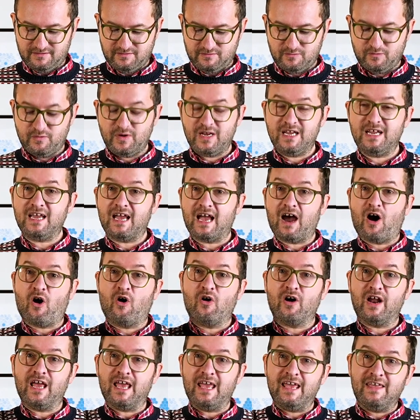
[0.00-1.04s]
We
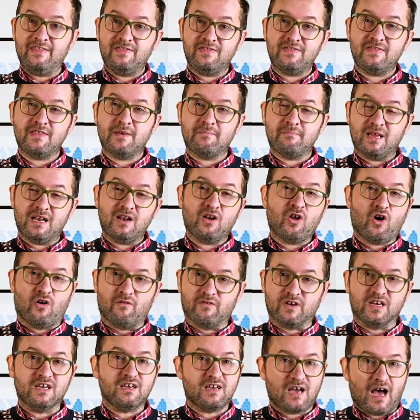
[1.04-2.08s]
are in the middle of
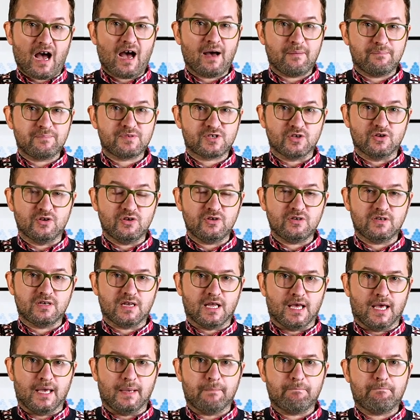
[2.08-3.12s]
it,
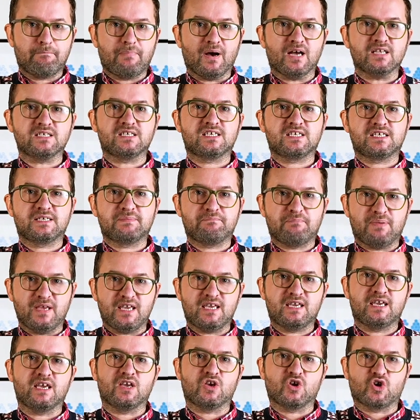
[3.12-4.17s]
absolutely, but
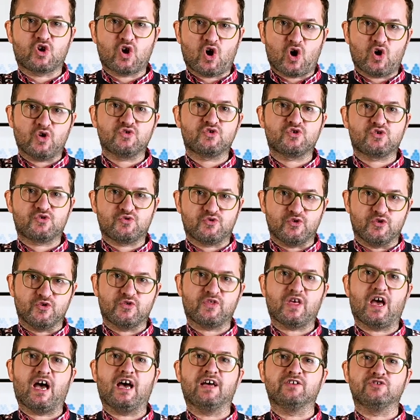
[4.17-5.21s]
speaking God's truth
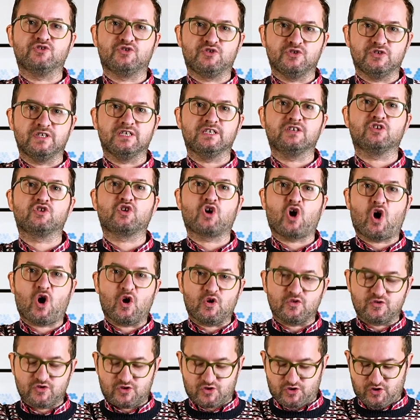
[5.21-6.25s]
and doing
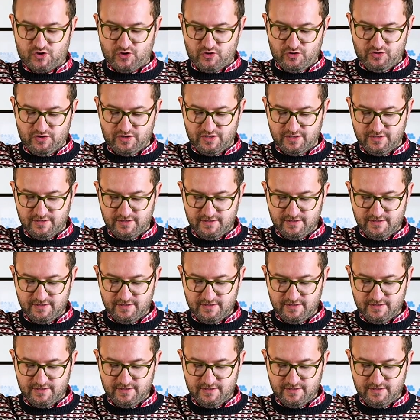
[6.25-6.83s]
God's good.